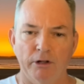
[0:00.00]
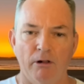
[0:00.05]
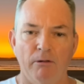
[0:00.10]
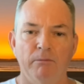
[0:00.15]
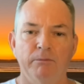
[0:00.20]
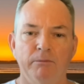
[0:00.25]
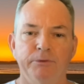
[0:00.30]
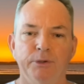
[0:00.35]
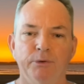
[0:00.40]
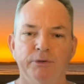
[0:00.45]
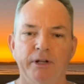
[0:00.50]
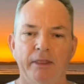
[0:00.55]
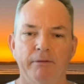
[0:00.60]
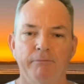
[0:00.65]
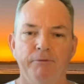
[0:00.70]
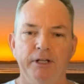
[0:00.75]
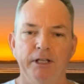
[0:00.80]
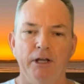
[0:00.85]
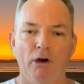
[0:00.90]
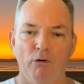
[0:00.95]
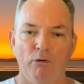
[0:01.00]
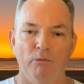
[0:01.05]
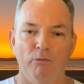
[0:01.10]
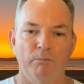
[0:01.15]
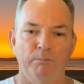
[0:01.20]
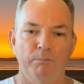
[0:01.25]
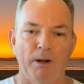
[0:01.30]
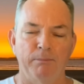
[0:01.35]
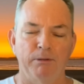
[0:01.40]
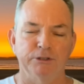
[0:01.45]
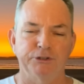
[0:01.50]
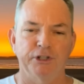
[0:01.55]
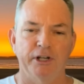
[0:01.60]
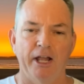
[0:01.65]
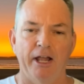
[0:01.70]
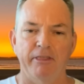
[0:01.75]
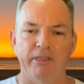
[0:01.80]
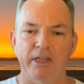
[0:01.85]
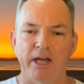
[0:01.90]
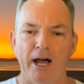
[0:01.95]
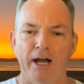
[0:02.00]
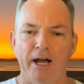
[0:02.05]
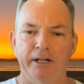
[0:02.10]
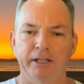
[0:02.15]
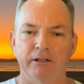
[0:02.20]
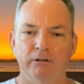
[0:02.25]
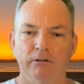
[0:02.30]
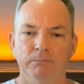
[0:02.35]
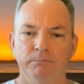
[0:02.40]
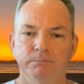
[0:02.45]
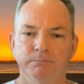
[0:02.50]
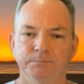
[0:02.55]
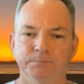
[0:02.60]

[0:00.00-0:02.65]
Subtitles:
I'll do another video or publish another article.